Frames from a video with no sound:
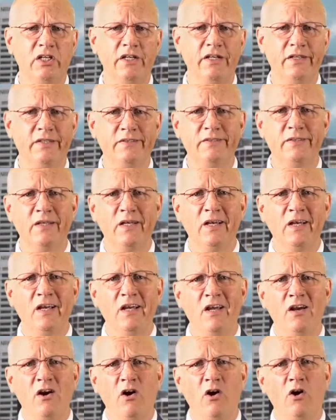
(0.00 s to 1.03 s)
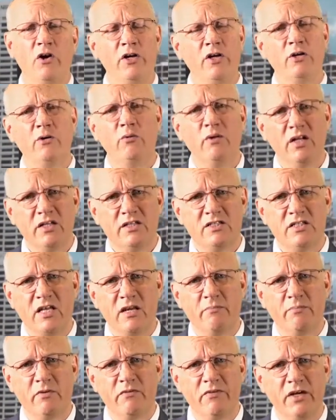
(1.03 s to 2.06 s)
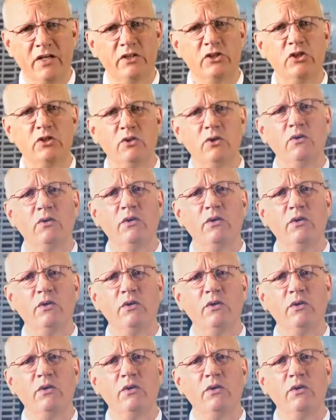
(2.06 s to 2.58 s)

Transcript: is, are you a real estate professional?